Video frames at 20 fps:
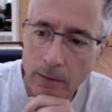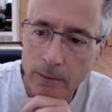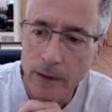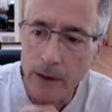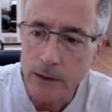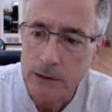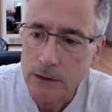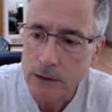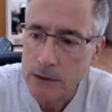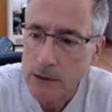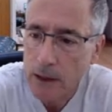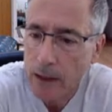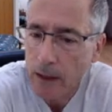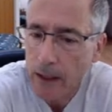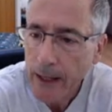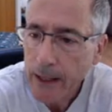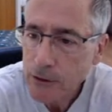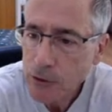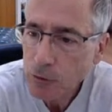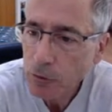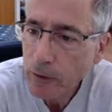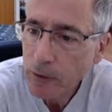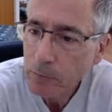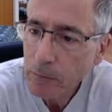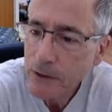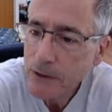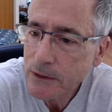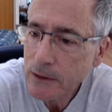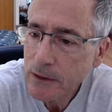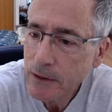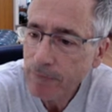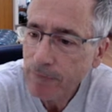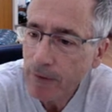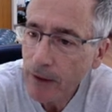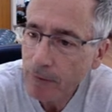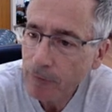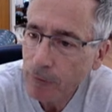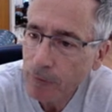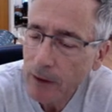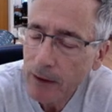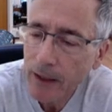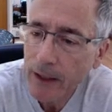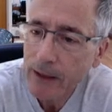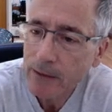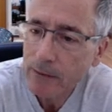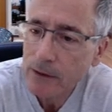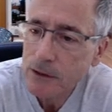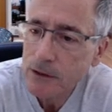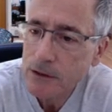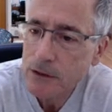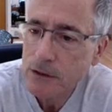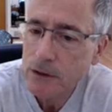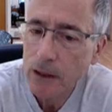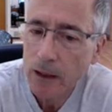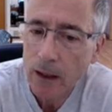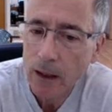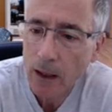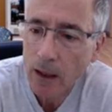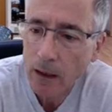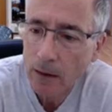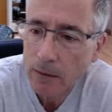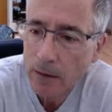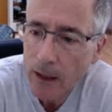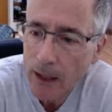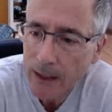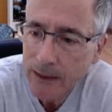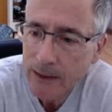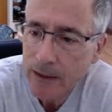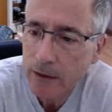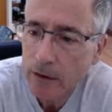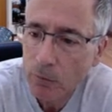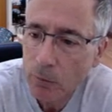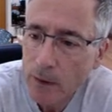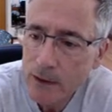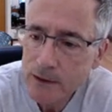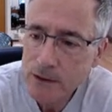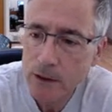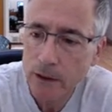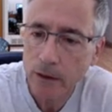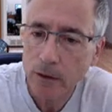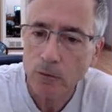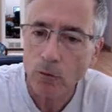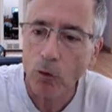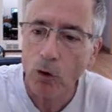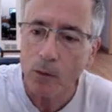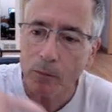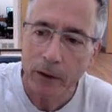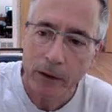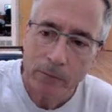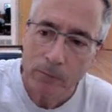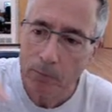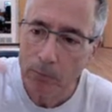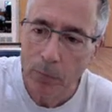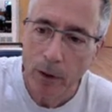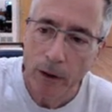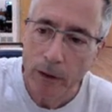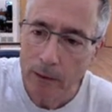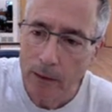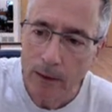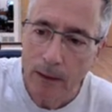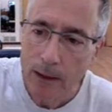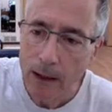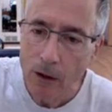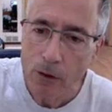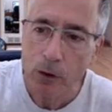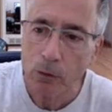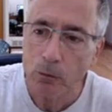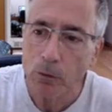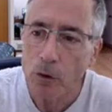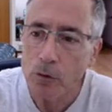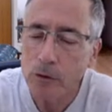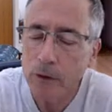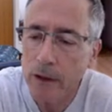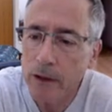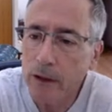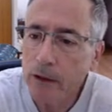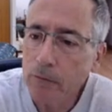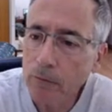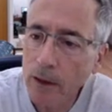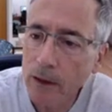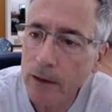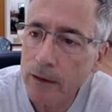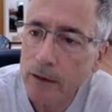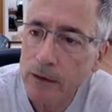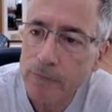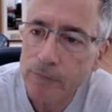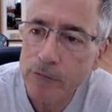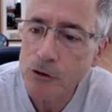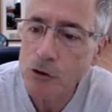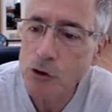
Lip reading: this asteroid BZ509 that's locked in a resonant orbit but counter-rotating relative to